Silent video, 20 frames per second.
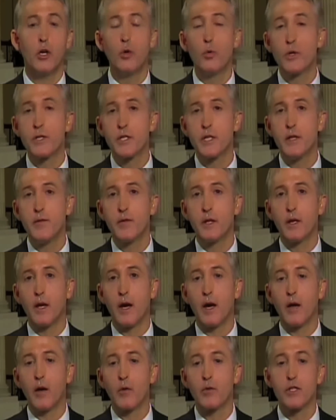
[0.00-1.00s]
who received
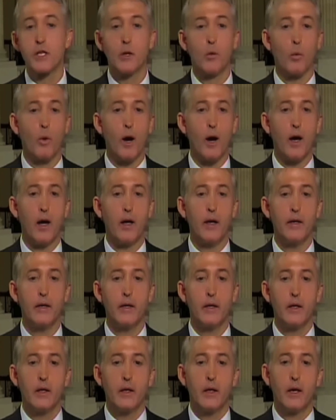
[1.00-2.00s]
denials, why,
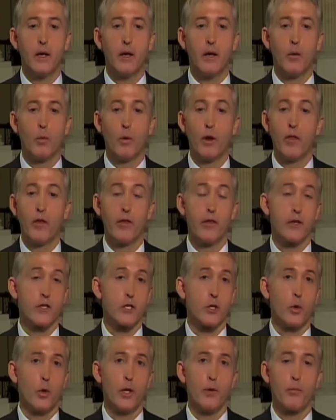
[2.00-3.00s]
uh, whether
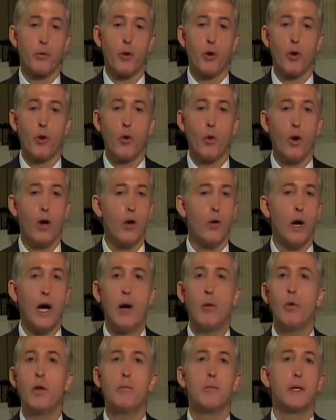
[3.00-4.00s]
there's quid pro quo,
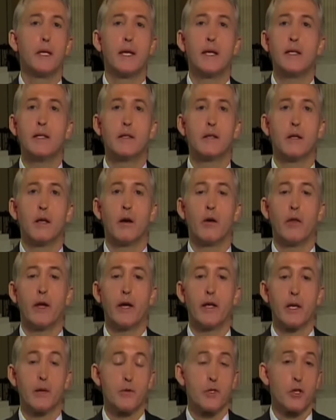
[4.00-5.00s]
I wouldn't begin to know
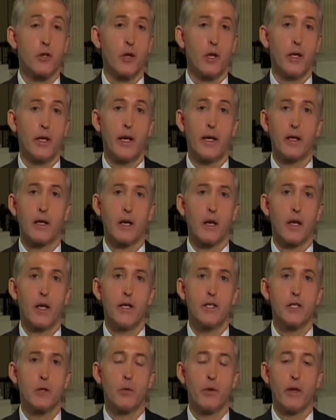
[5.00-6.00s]
that, and I'm certainly not going to
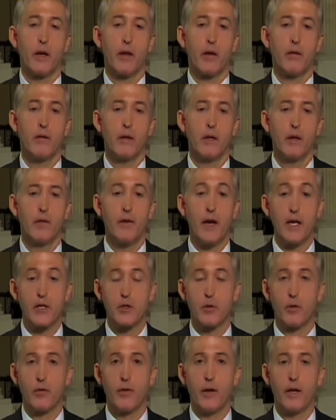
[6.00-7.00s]
allege it without a
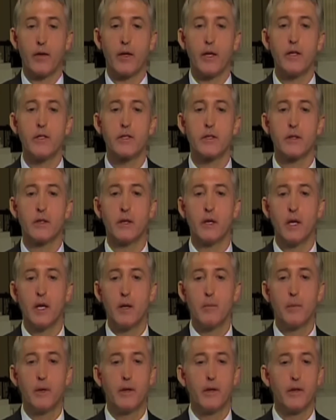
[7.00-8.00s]
factual foundation.
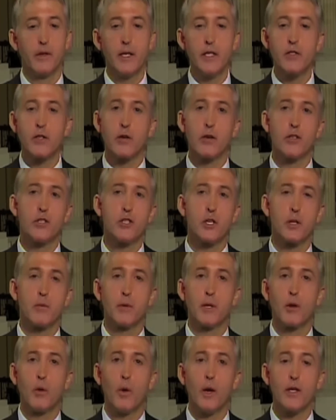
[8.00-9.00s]
But these are
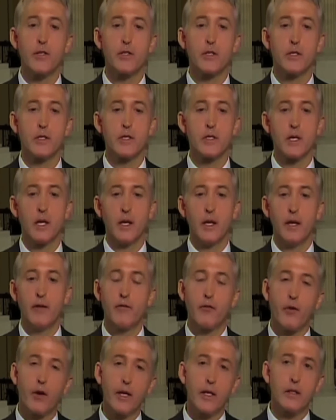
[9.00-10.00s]
legitimate questions,
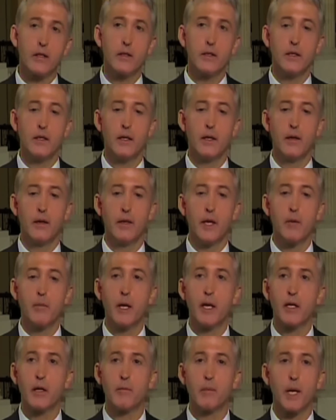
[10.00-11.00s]
and frankly, uh, the
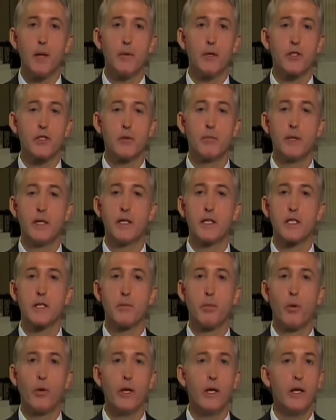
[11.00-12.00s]
American public should be
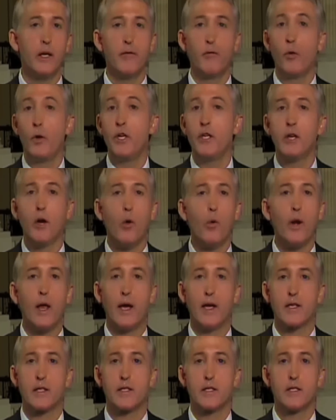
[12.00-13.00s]
disappointed if we don't
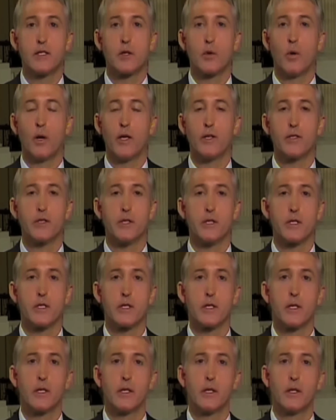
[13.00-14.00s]
ask these
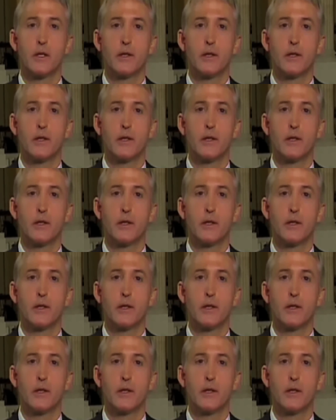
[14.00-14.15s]
questions.